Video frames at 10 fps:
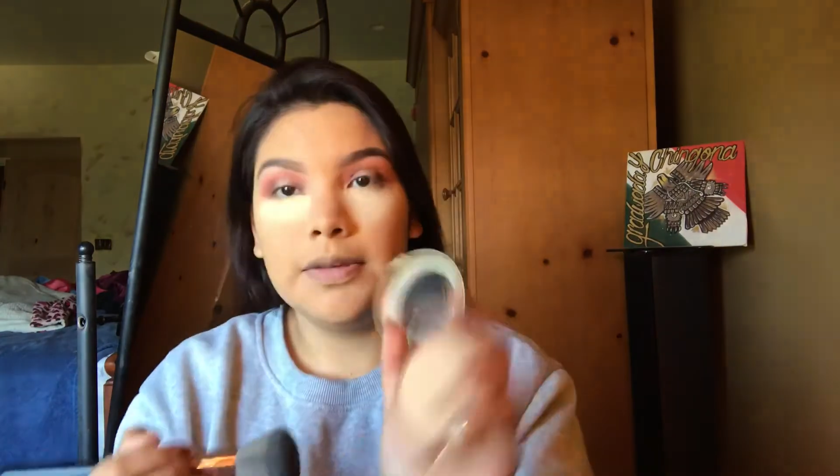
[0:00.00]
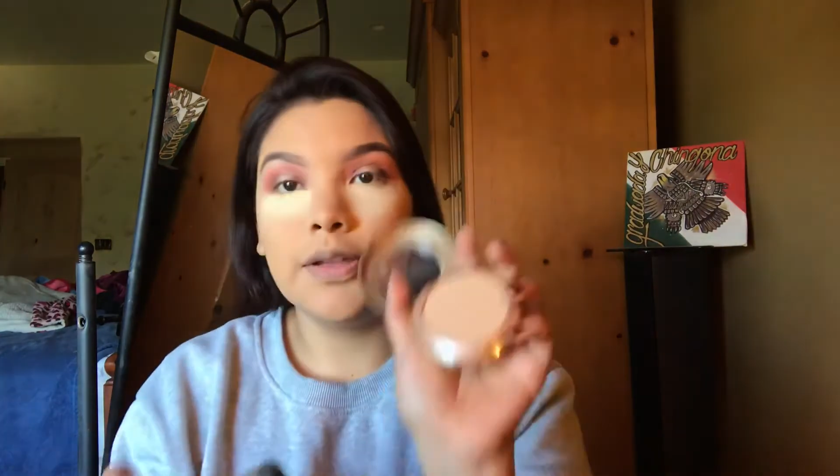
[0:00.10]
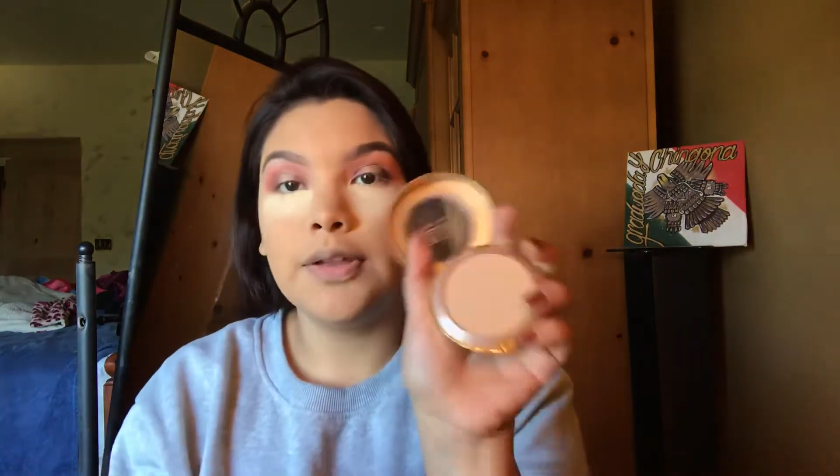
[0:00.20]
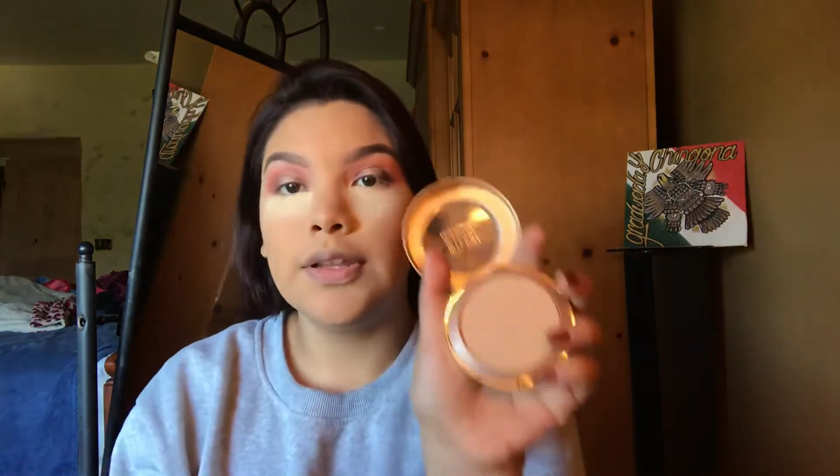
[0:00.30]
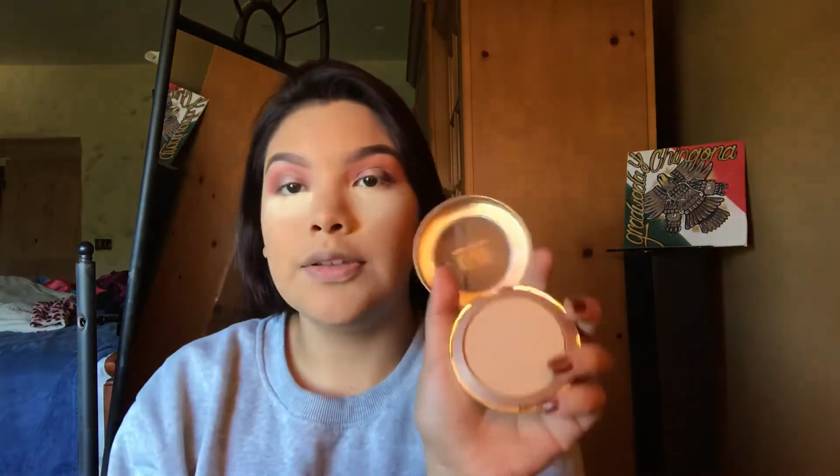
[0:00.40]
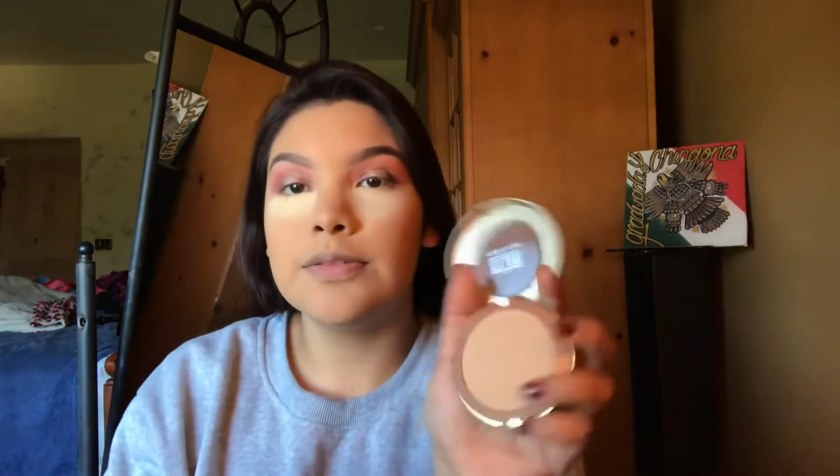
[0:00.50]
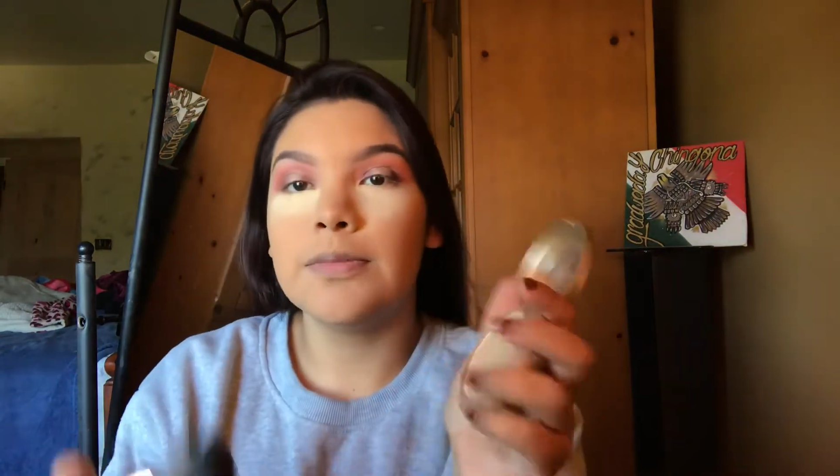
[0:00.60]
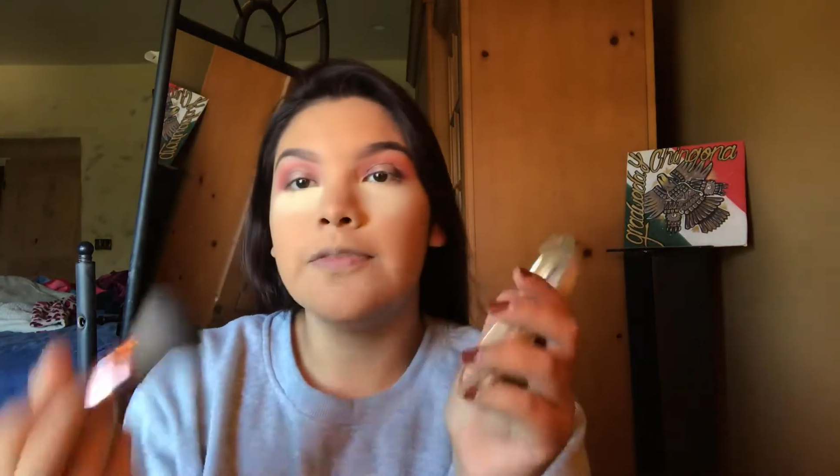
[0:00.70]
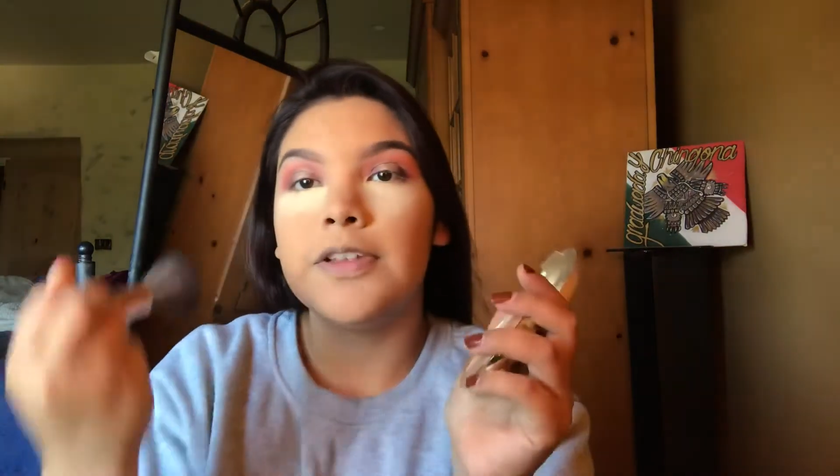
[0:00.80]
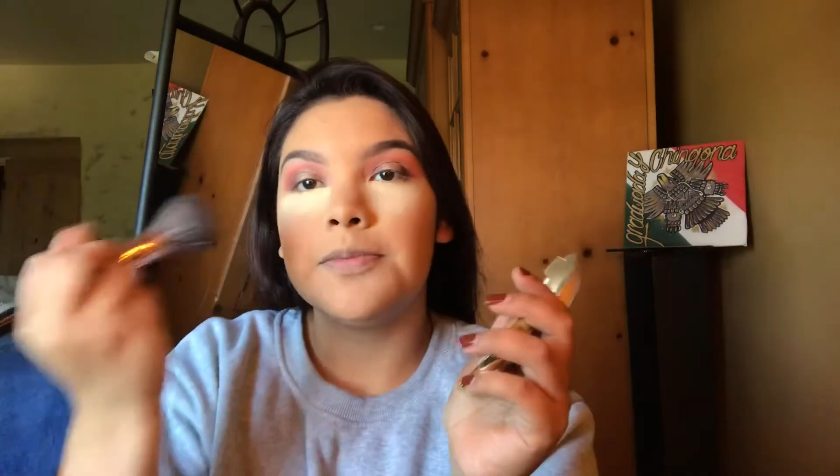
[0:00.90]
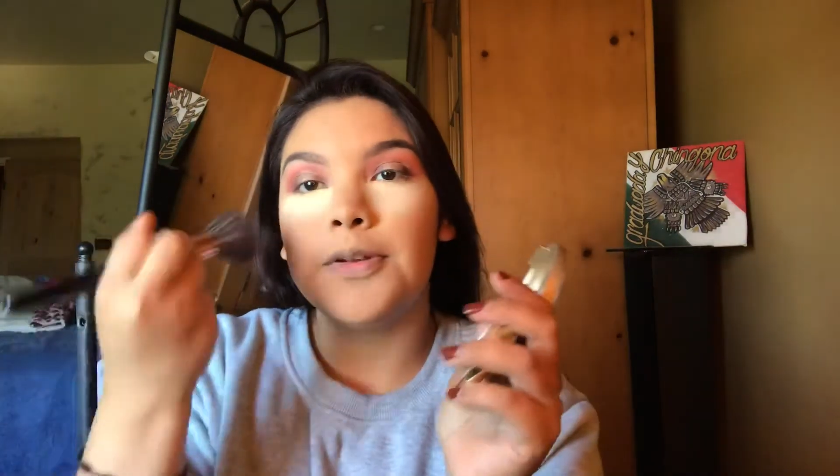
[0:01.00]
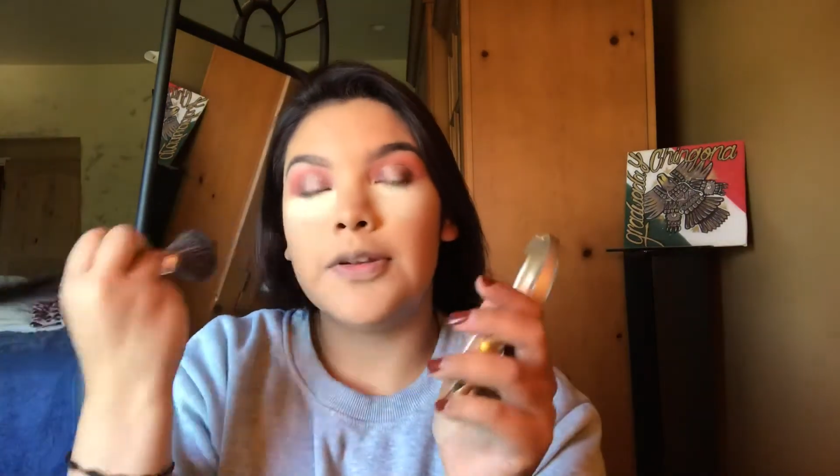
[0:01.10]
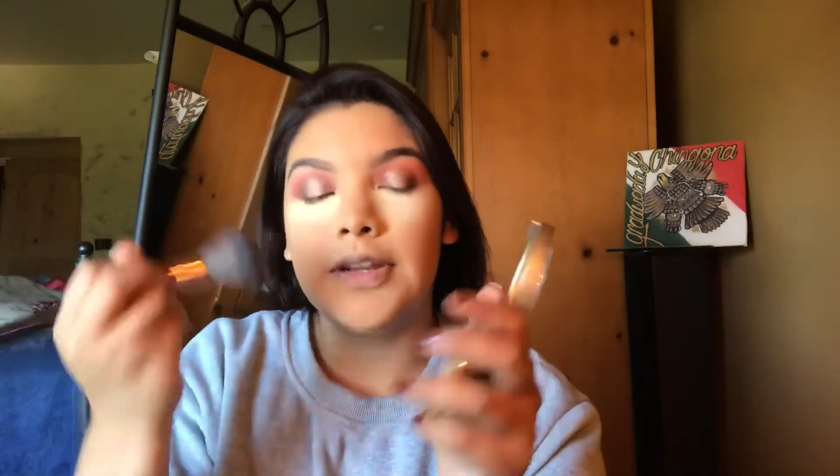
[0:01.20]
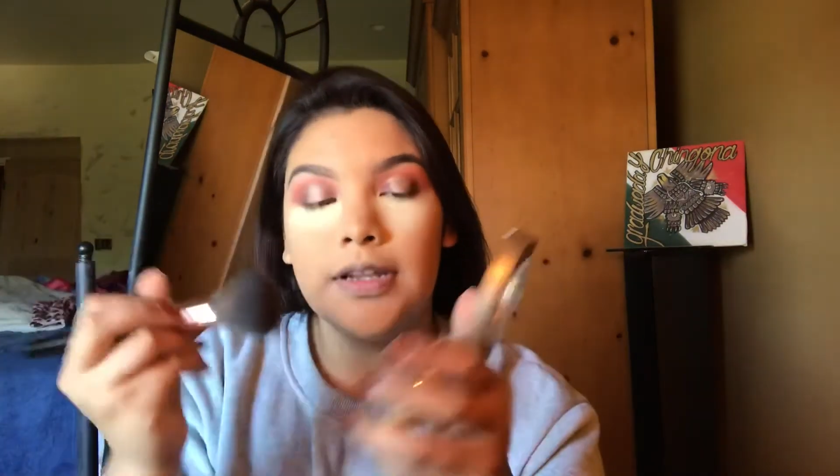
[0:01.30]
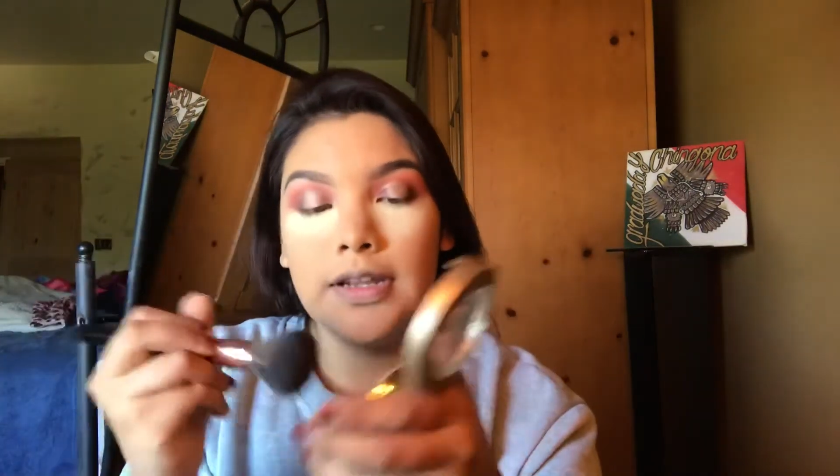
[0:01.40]
gonna go ahead and use my face powder
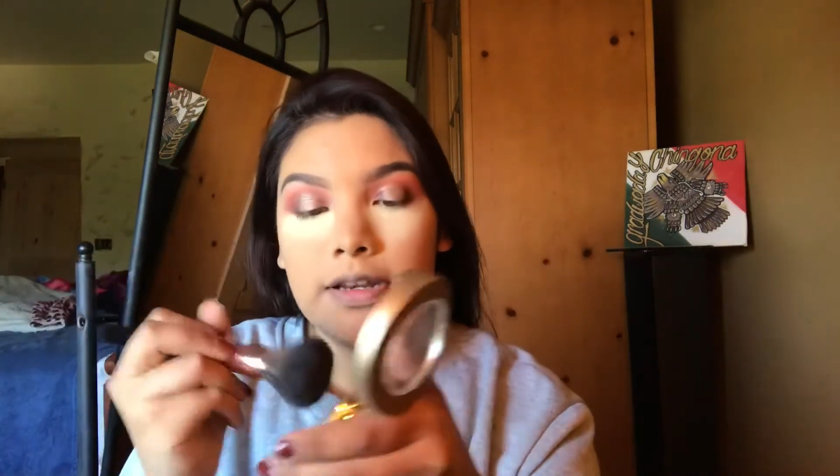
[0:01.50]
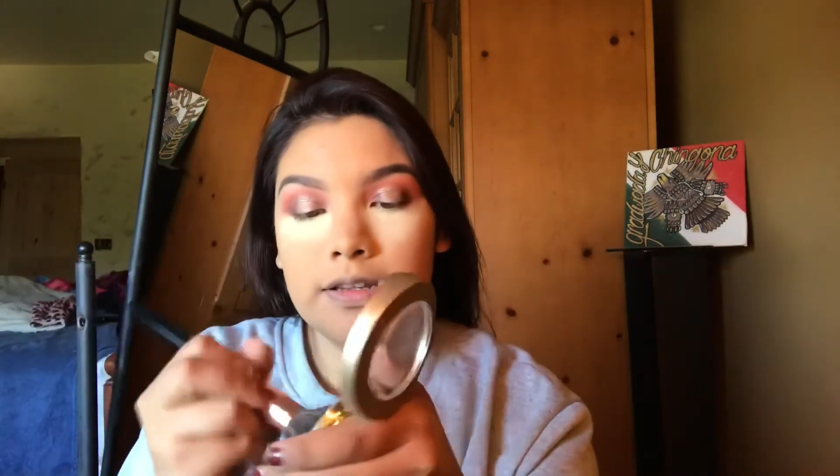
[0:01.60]
and kind